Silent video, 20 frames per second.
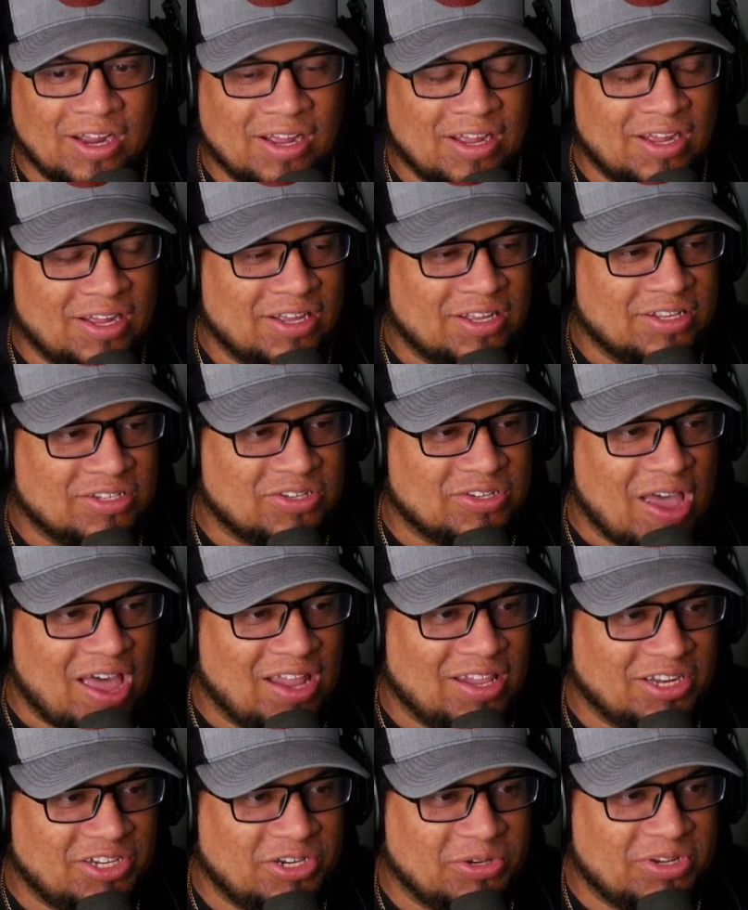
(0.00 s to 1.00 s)
So I'll
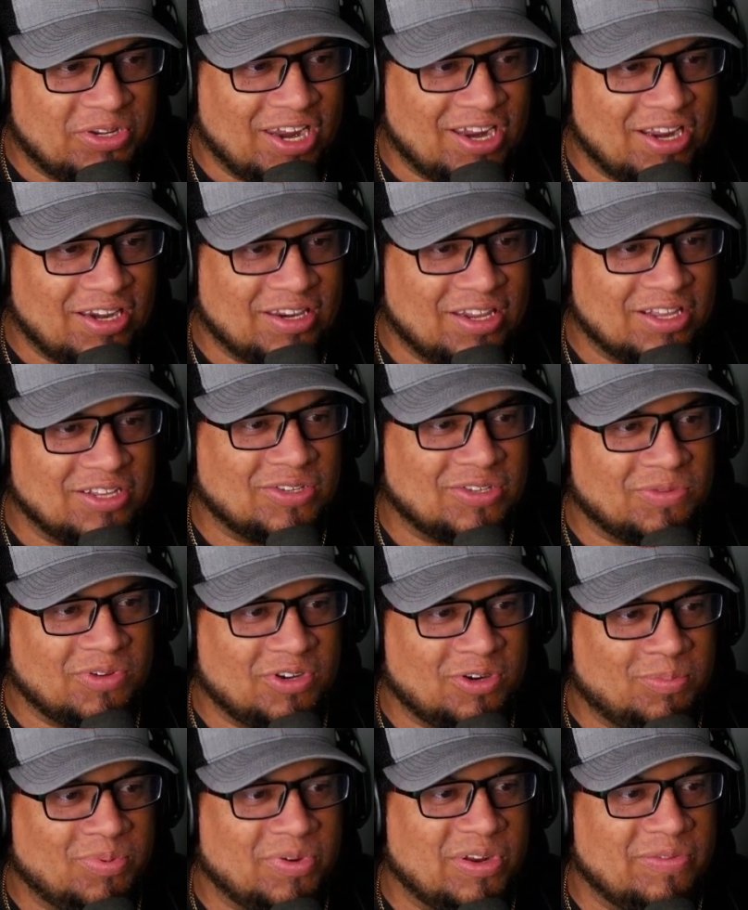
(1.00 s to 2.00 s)
let you take this one to
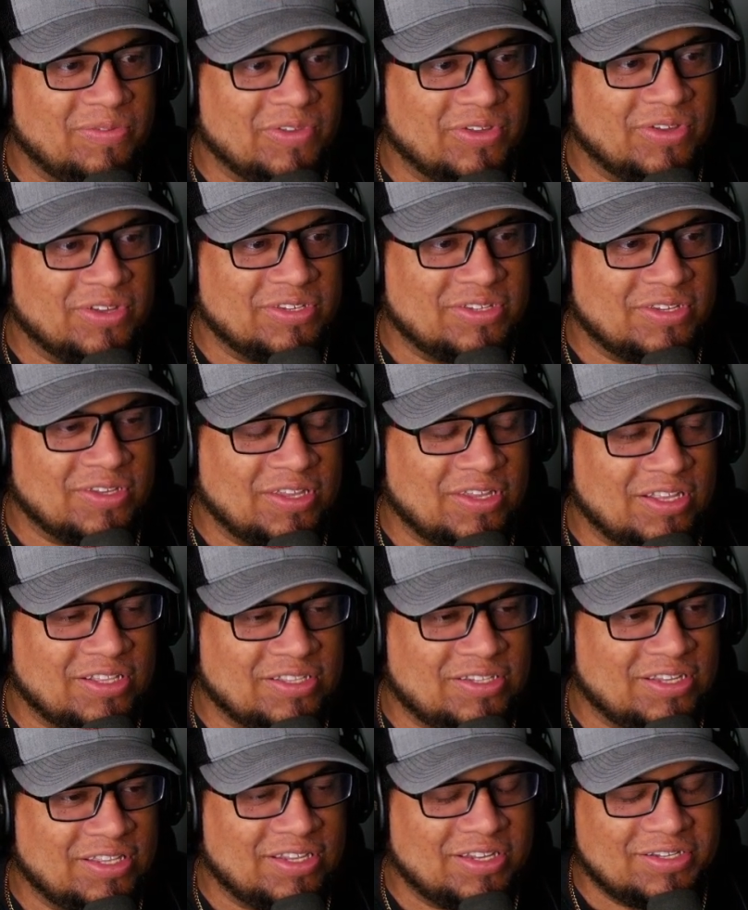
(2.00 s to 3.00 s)
preview us into
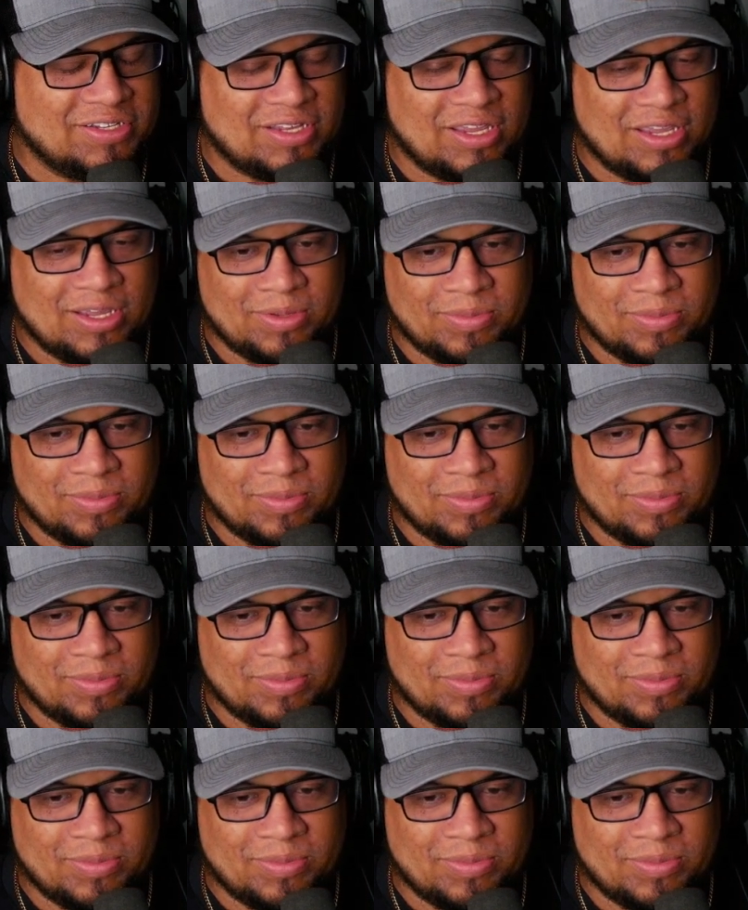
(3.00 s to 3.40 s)
this game.